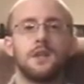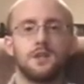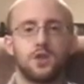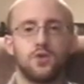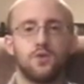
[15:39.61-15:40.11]

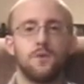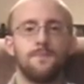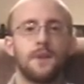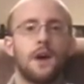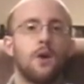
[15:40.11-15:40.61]
do,
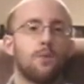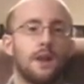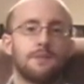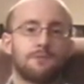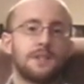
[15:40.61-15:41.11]

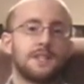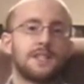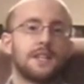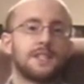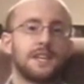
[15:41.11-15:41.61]
while the
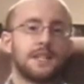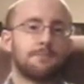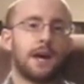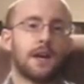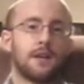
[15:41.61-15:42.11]
princess stays
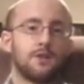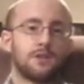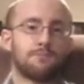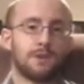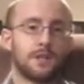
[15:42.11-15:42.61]
back and
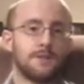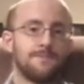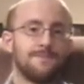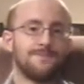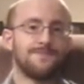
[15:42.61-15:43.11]
looks pretty.
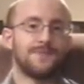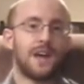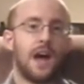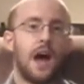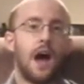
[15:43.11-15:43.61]

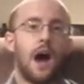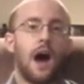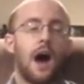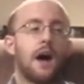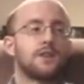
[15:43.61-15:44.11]

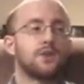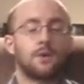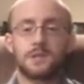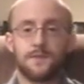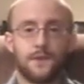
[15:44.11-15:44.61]
So
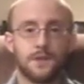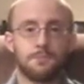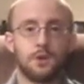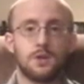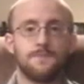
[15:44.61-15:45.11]
that was the
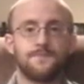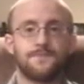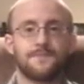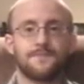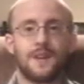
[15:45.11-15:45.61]
first book.
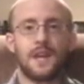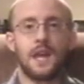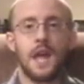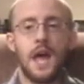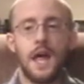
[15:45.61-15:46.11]

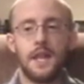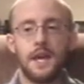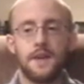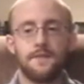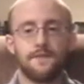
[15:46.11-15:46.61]
And
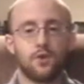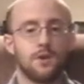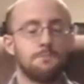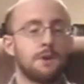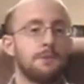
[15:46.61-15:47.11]
then
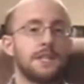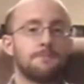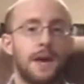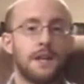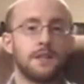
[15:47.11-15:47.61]
for
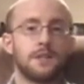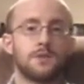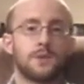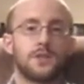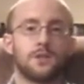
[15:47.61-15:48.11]
Mermaid's
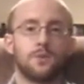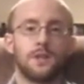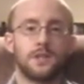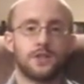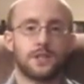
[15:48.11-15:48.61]
Madness, which is the
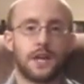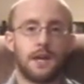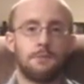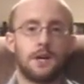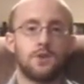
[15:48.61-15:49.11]
one that just
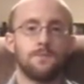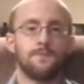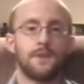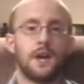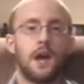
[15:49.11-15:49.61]
came out,
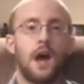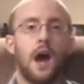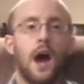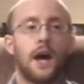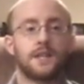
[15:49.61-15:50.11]

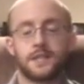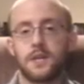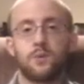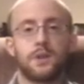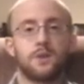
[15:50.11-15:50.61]
I
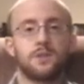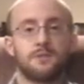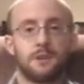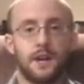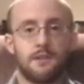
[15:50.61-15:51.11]
stayed with those
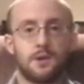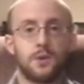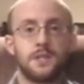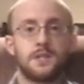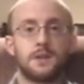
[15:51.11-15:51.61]
three
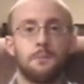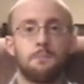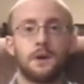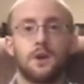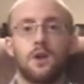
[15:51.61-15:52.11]
heroines,
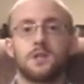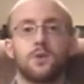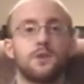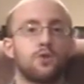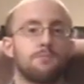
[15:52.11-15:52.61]
but
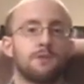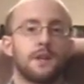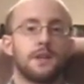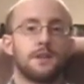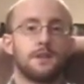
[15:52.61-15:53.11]
also
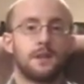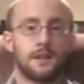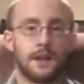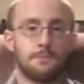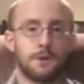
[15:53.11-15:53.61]
incorporated The
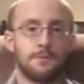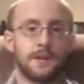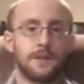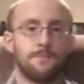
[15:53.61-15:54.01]
Little Mermaid,